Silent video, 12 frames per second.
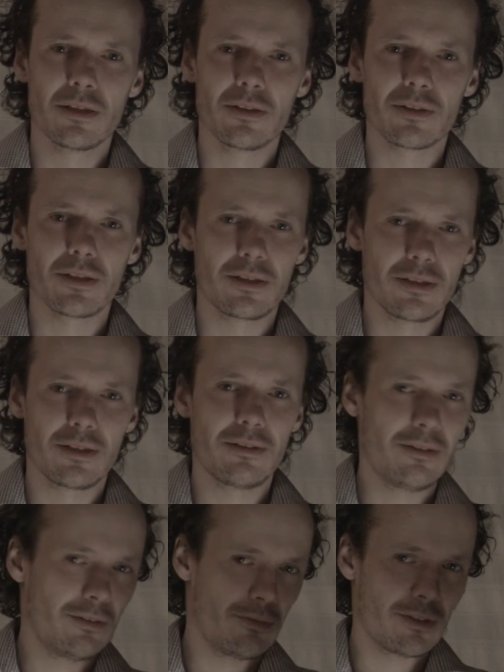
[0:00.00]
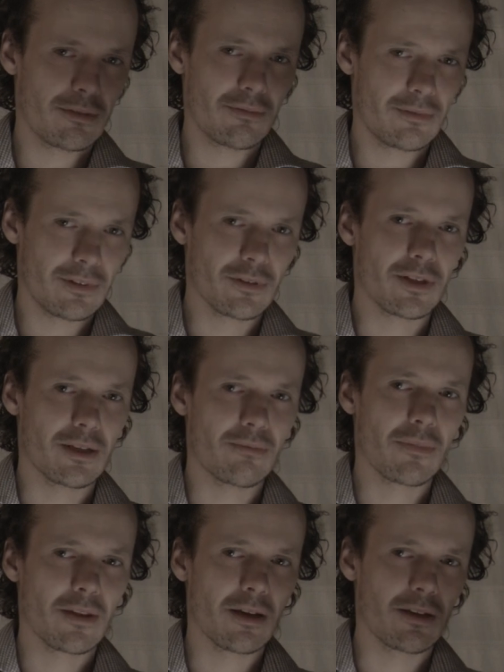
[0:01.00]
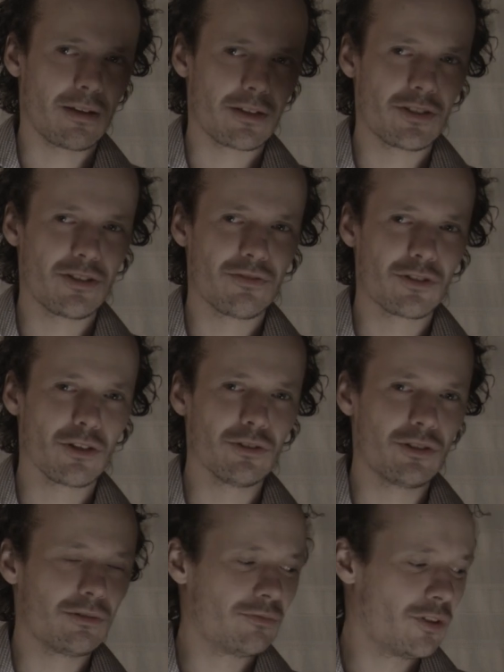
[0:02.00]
Okay, cut. No, okay. I should have told you.